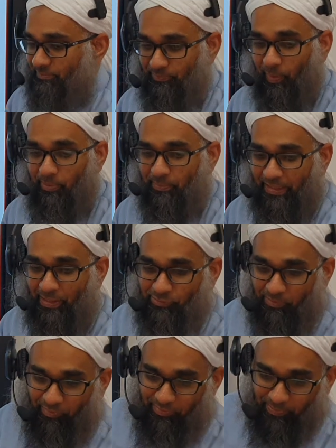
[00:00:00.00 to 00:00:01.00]
problem, getting in
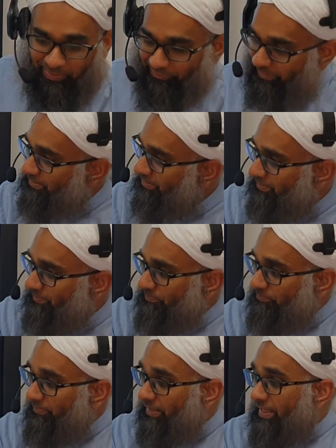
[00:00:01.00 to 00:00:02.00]
trouble with your wife, yes?
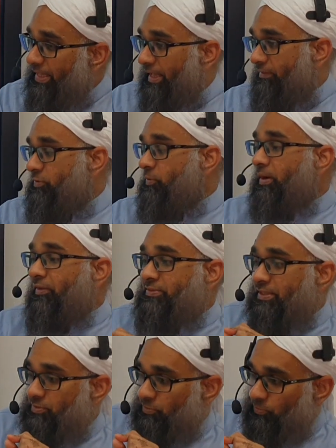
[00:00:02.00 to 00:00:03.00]
If your wife
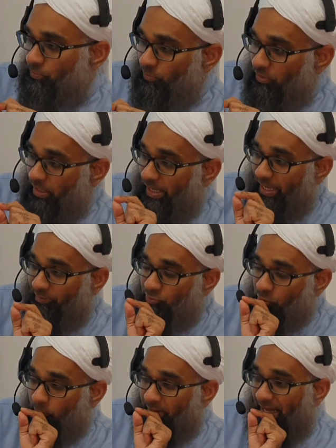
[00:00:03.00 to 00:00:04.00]
says to you, if
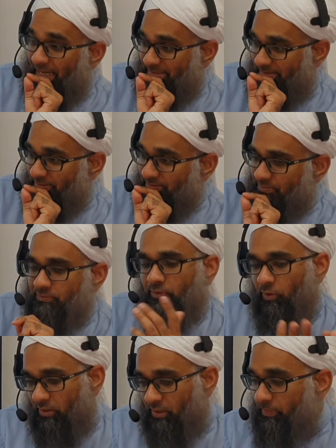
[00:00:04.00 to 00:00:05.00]
you're going Asda
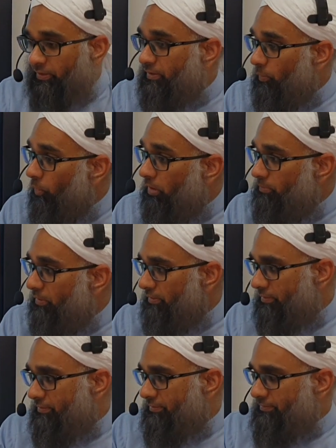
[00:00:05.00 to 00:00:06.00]
on America Walmart,
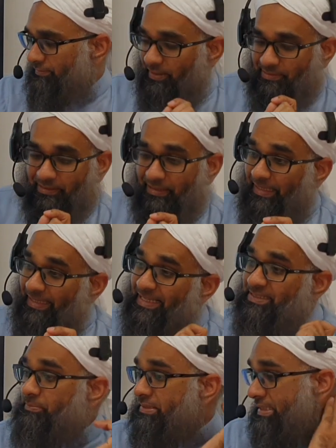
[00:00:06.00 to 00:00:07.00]
yes,
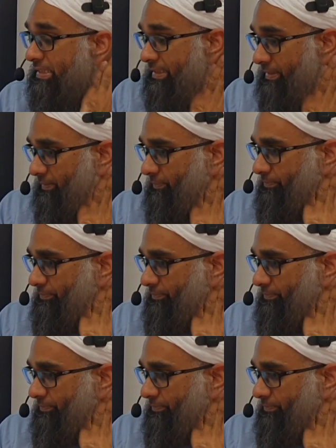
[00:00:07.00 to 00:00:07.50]
get some tea.